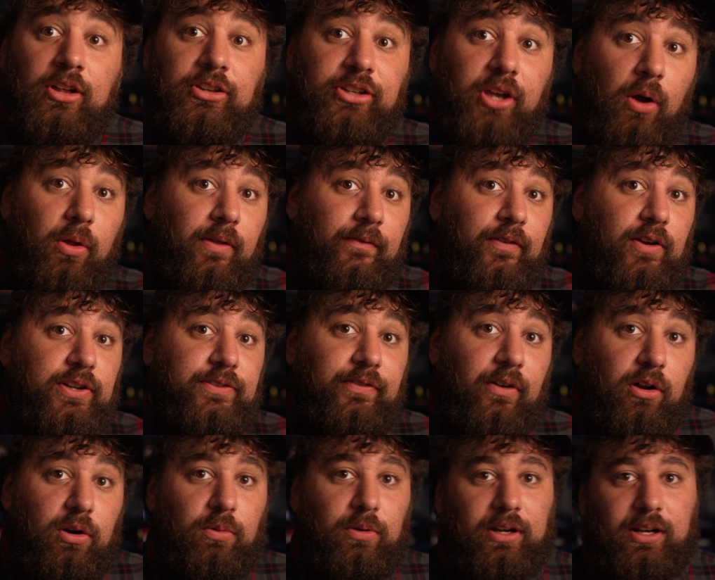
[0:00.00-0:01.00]
So the first
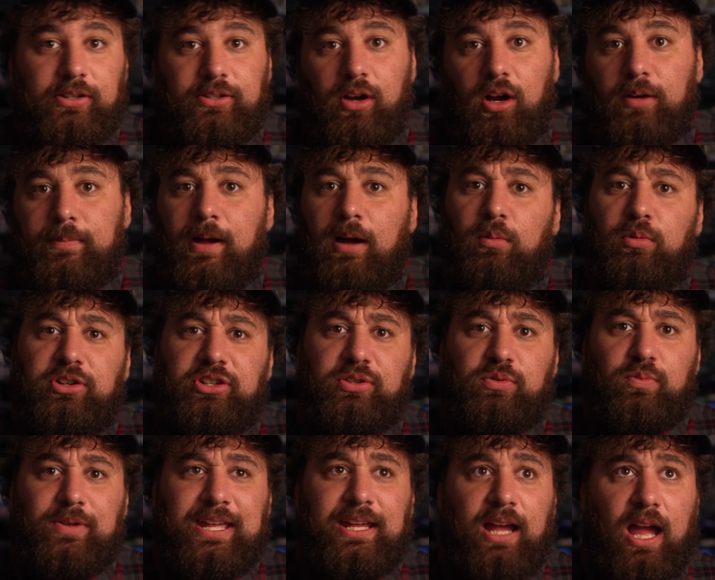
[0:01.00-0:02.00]
photo we're going to talk about, which is
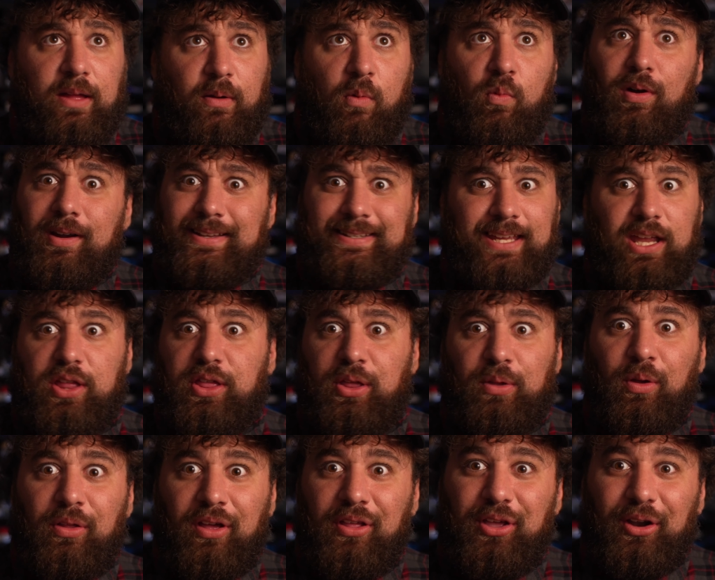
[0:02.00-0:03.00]
week, I want to say
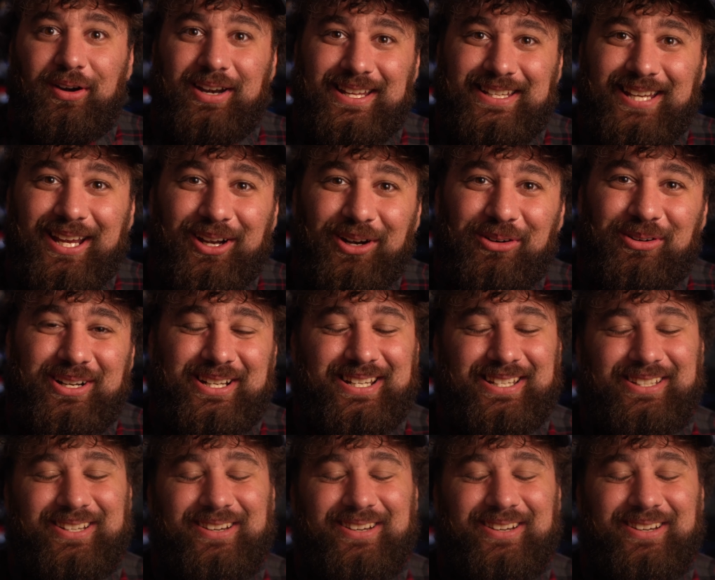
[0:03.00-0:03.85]
32, which is